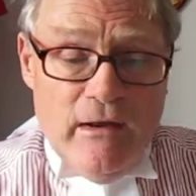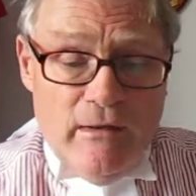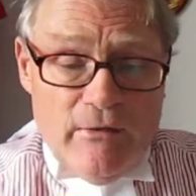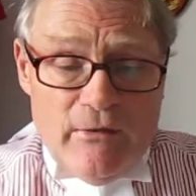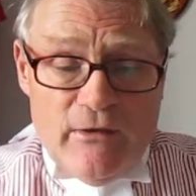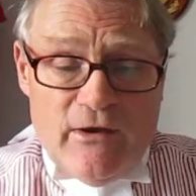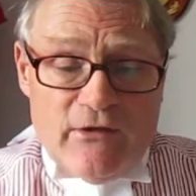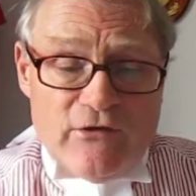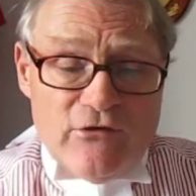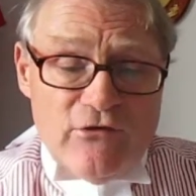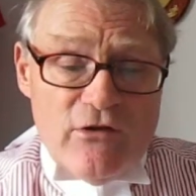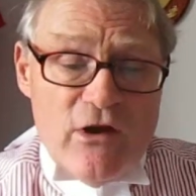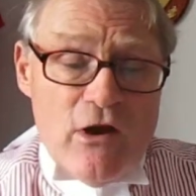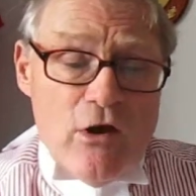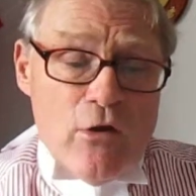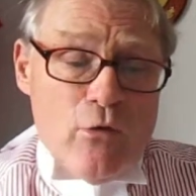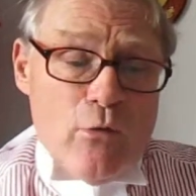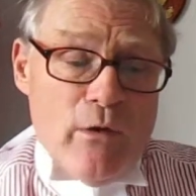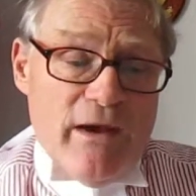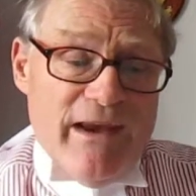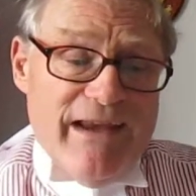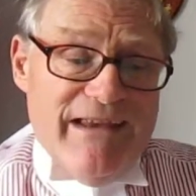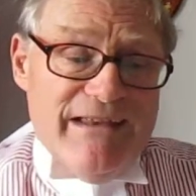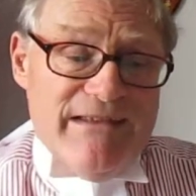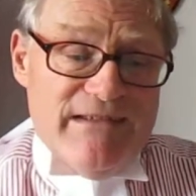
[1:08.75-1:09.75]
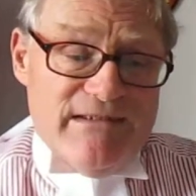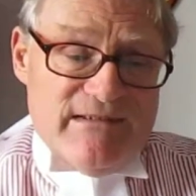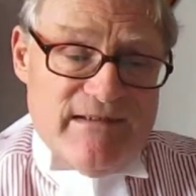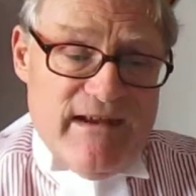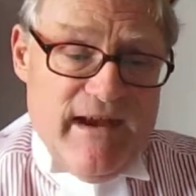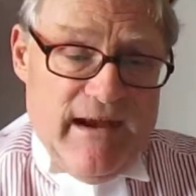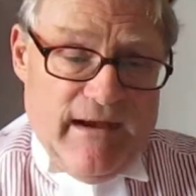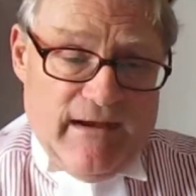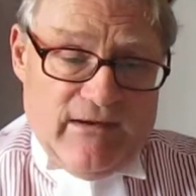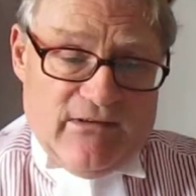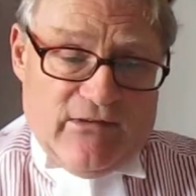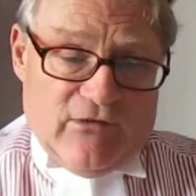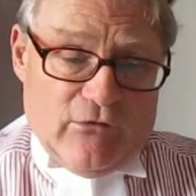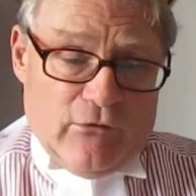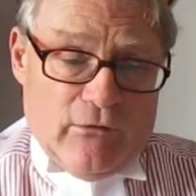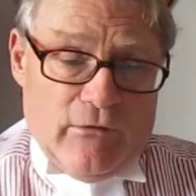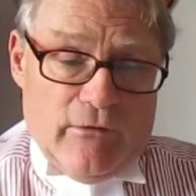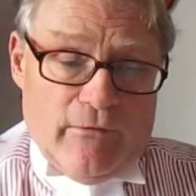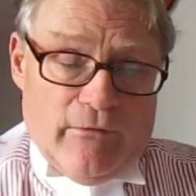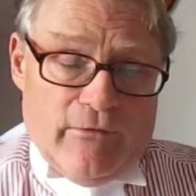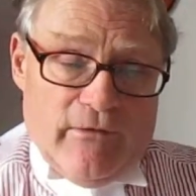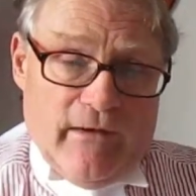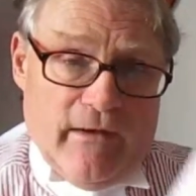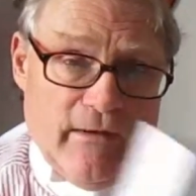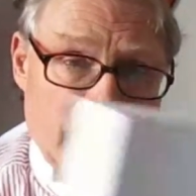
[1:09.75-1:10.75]
There's no index or
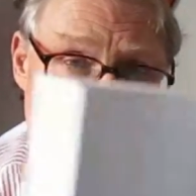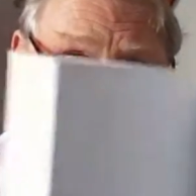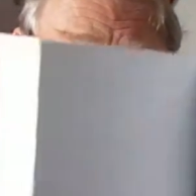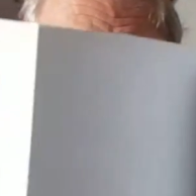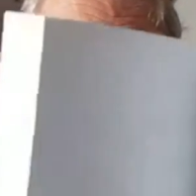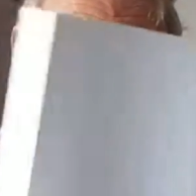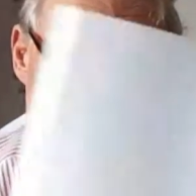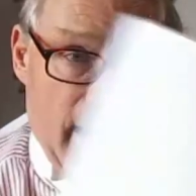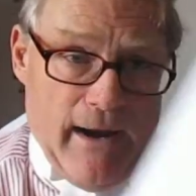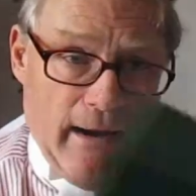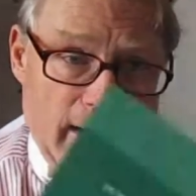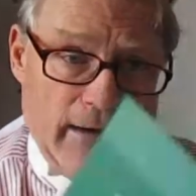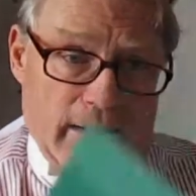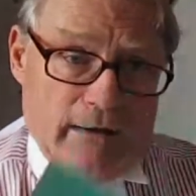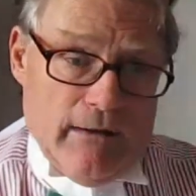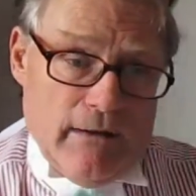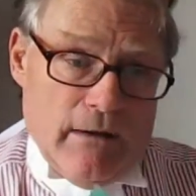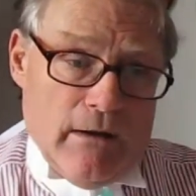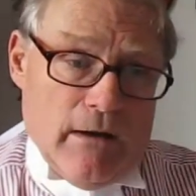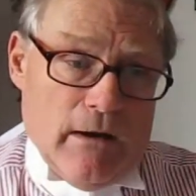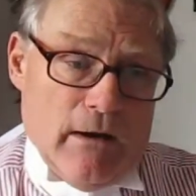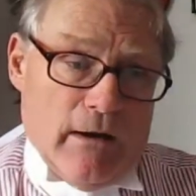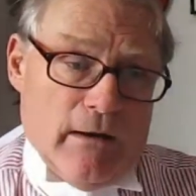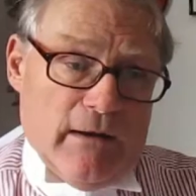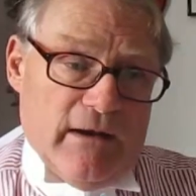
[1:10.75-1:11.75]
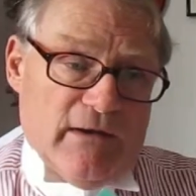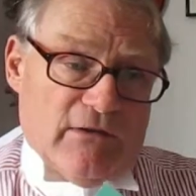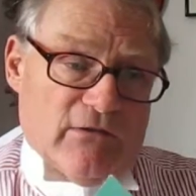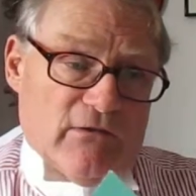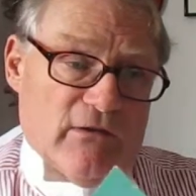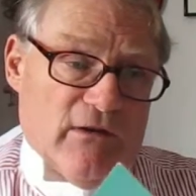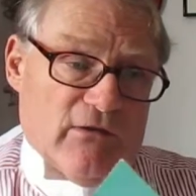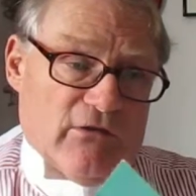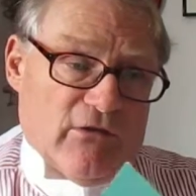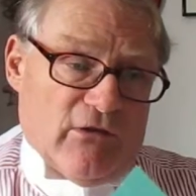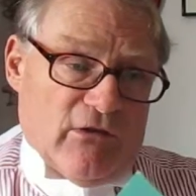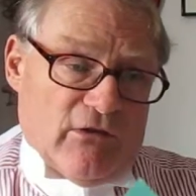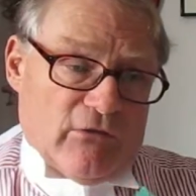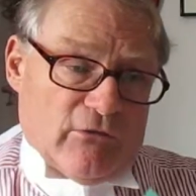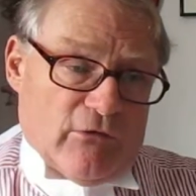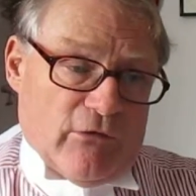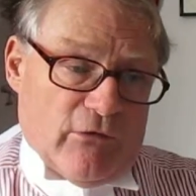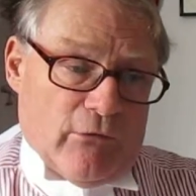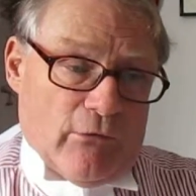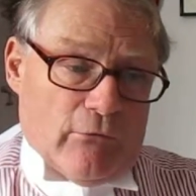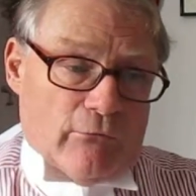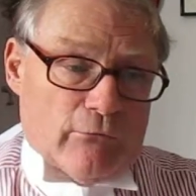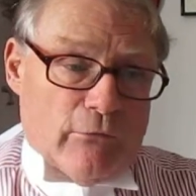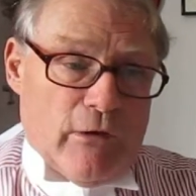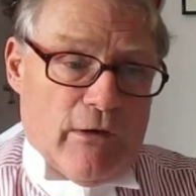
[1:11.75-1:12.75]
anything at the back. It just
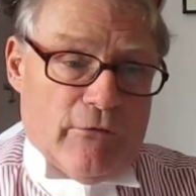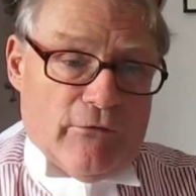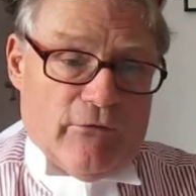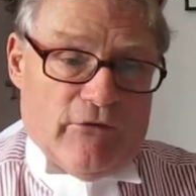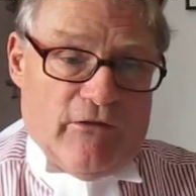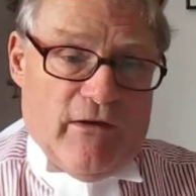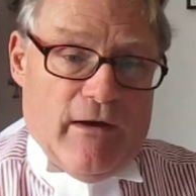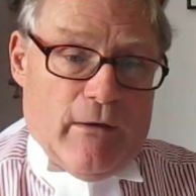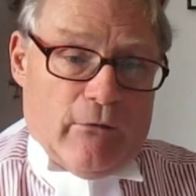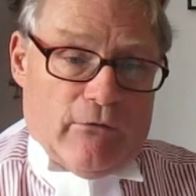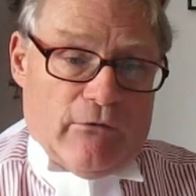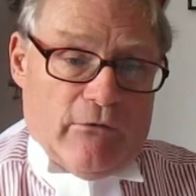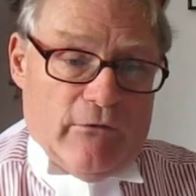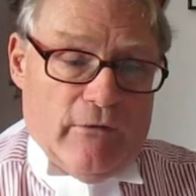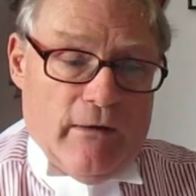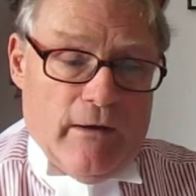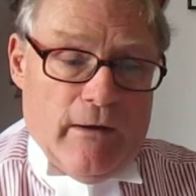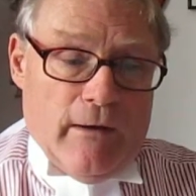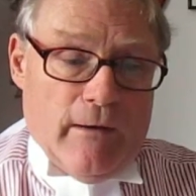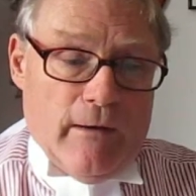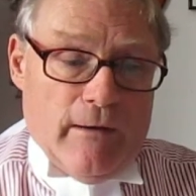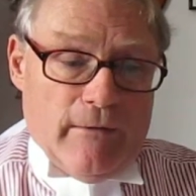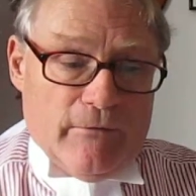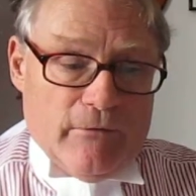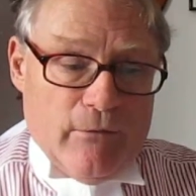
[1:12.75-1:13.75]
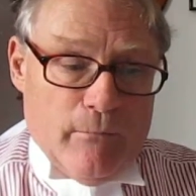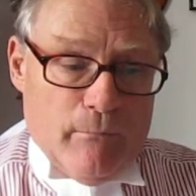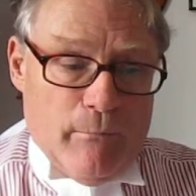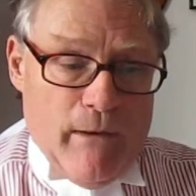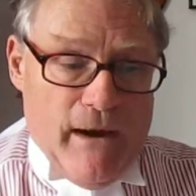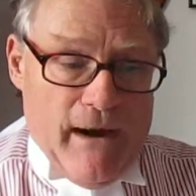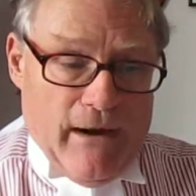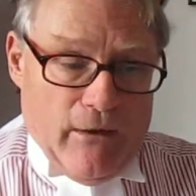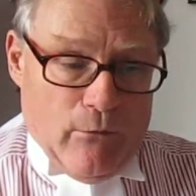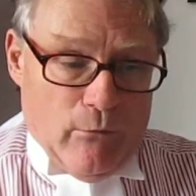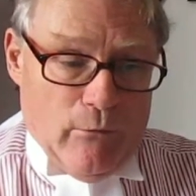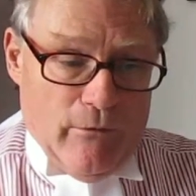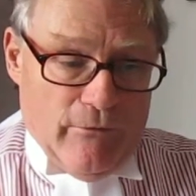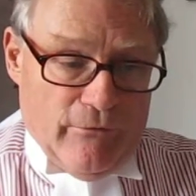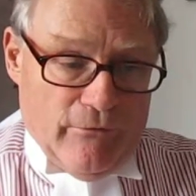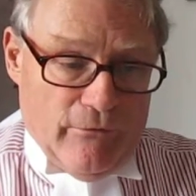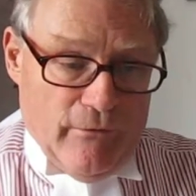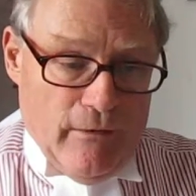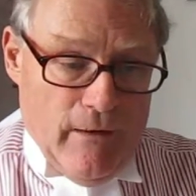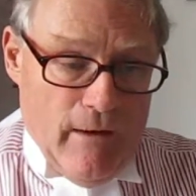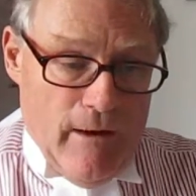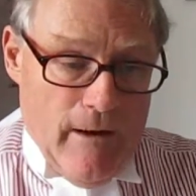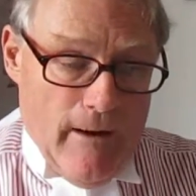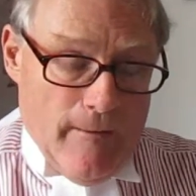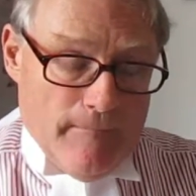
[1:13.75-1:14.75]
sort of runs out at the back with
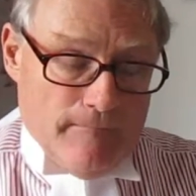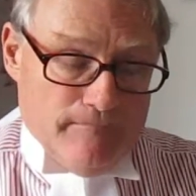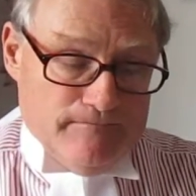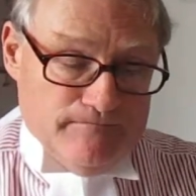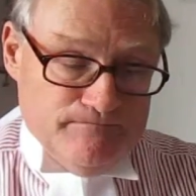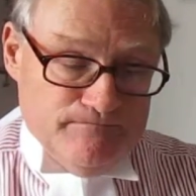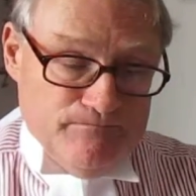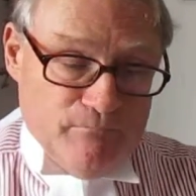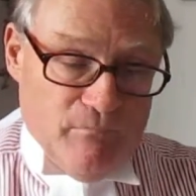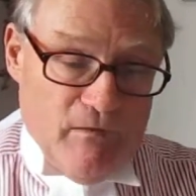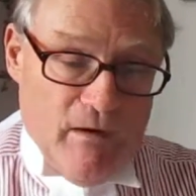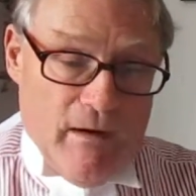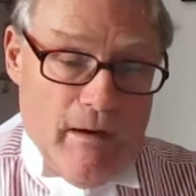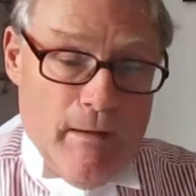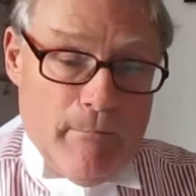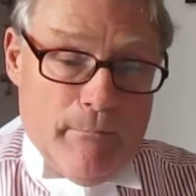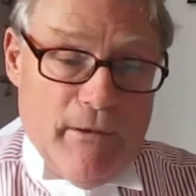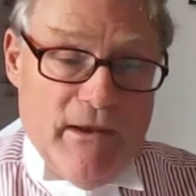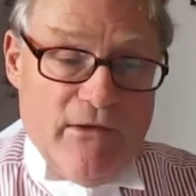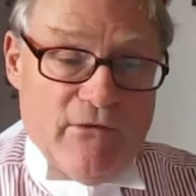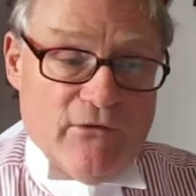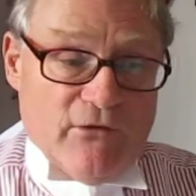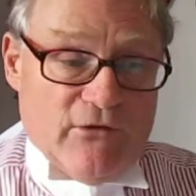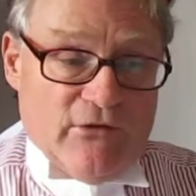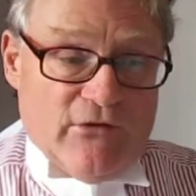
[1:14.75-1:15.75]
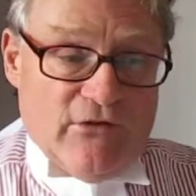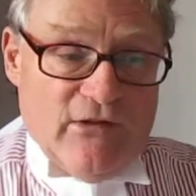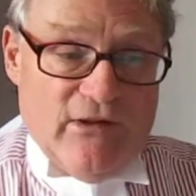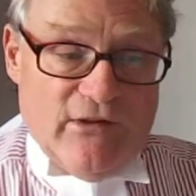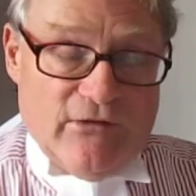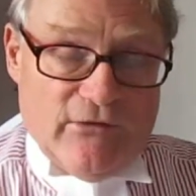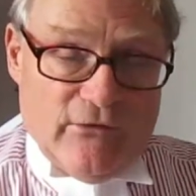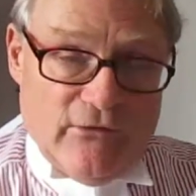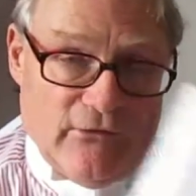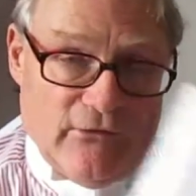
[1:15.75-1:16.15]
appendices and